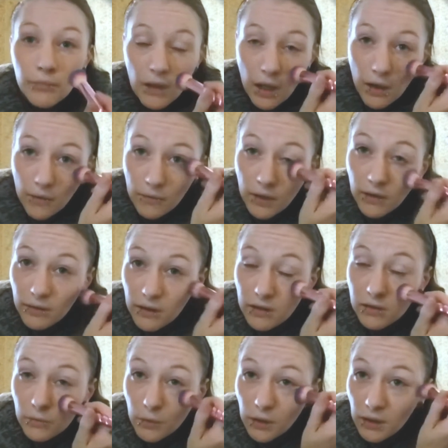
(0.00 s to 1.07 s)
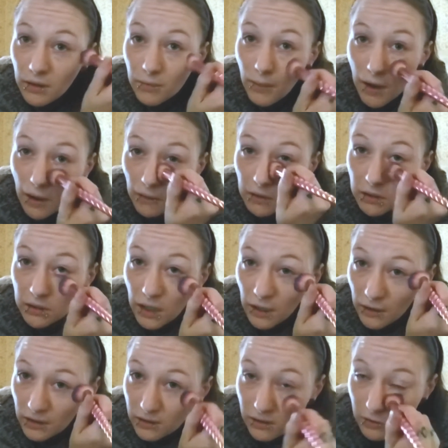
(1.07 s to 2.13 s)
I've done this with Miley
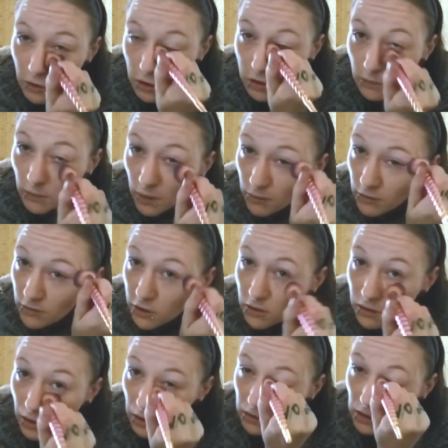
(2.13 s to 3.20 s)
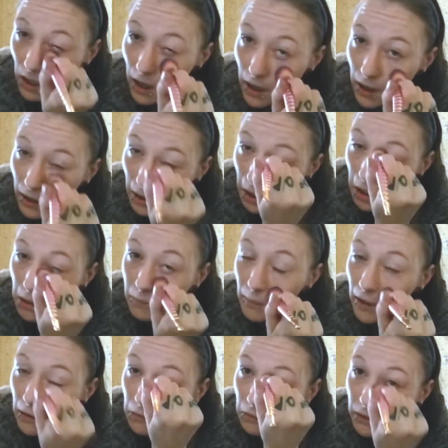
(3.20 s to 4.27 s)
Cyrus and Justin Bieber just because I get
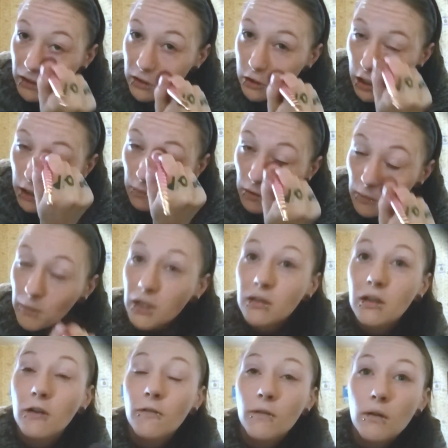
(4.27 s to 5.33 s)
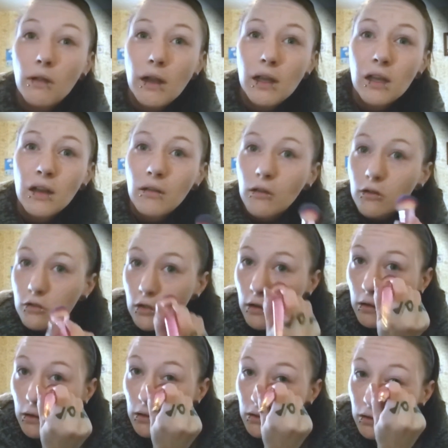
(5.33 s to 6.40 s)
mildly ashamed of myself for liking their
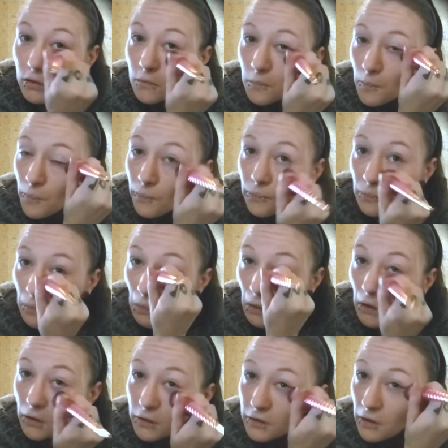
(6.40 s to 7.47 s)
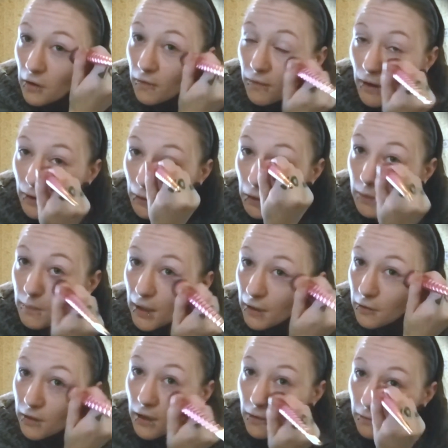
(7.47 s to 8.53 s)
songs. So I find good
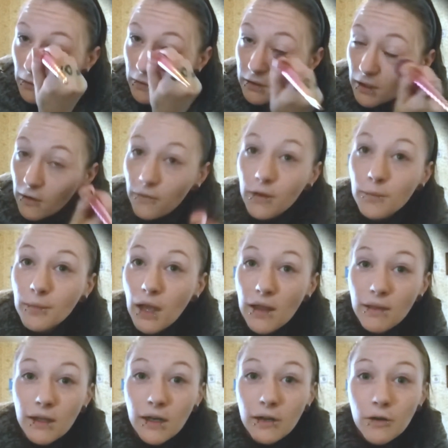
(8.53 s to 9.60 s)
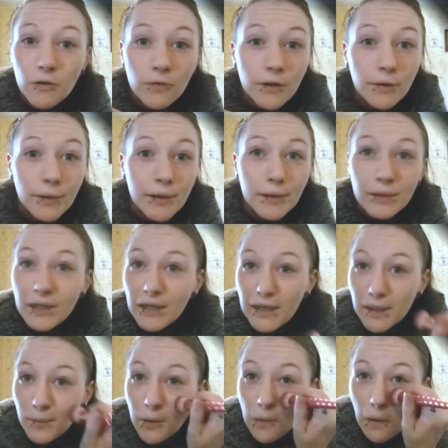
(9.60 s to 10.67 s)
metal covers of them, and then I don't feel guilty
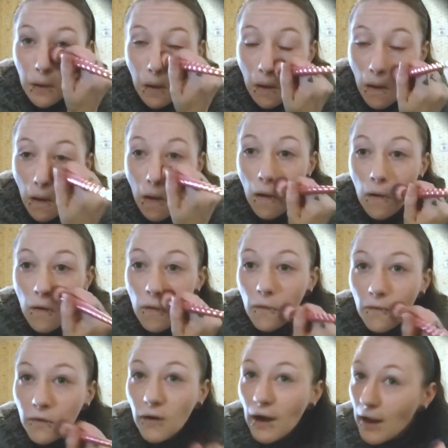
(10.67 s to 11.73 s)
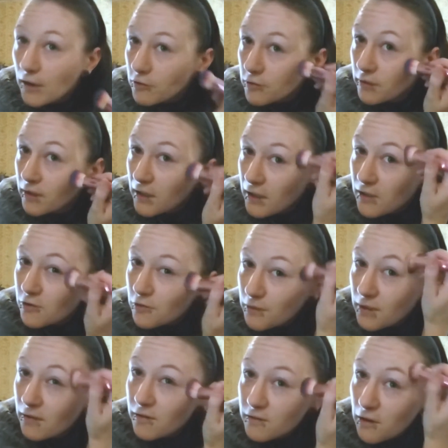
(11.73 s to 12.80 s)
anymore for actually
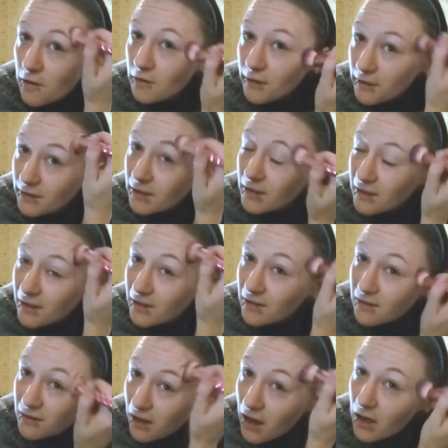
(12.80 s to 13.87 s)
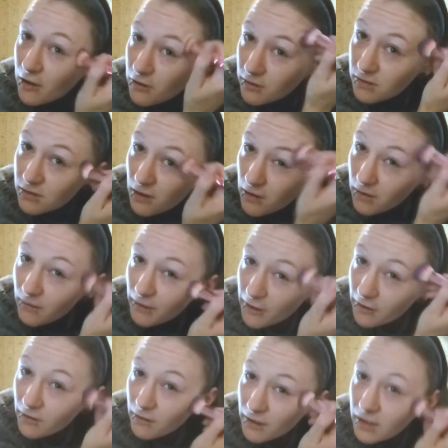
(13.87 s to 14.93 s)
enjoying the song because it is a good song
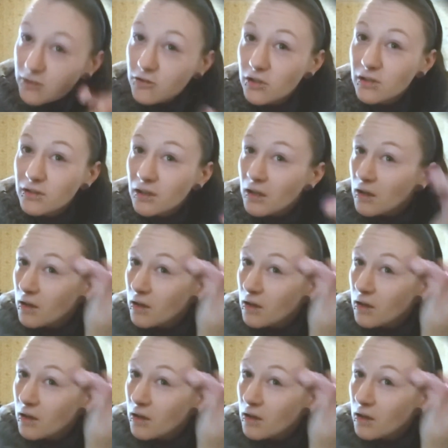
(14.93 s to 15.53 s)
lyrically. It's just,